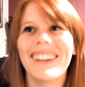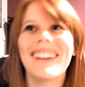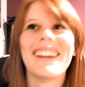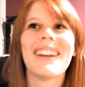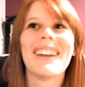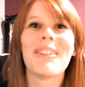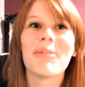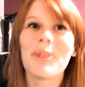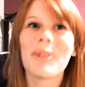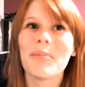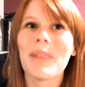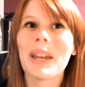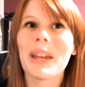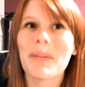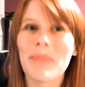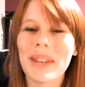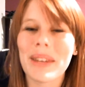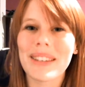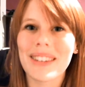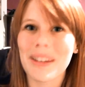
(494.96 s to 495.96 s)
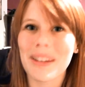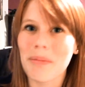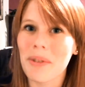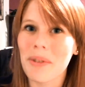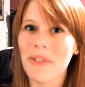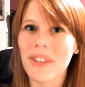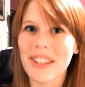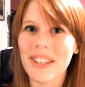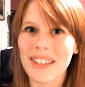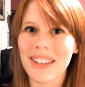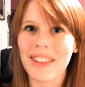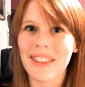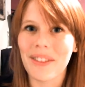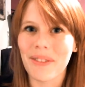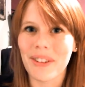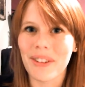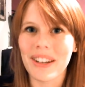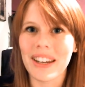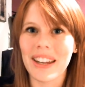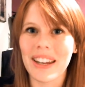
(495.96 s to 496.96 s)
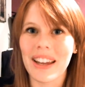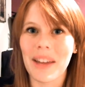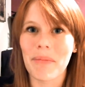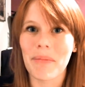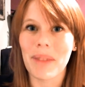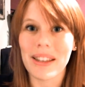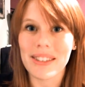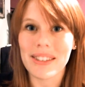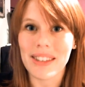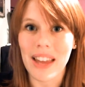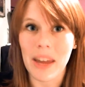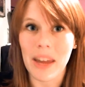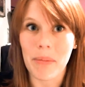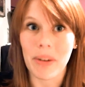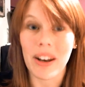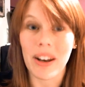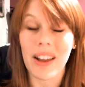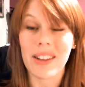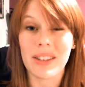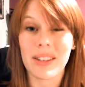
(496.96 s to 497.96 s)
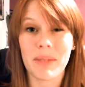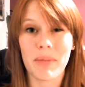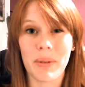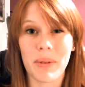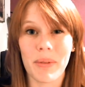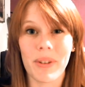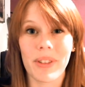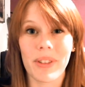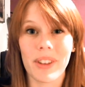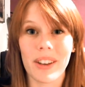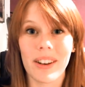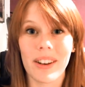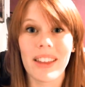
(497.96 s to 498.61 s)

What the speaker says: It will make me see movies in 3D, I must say, but it has to be worth it.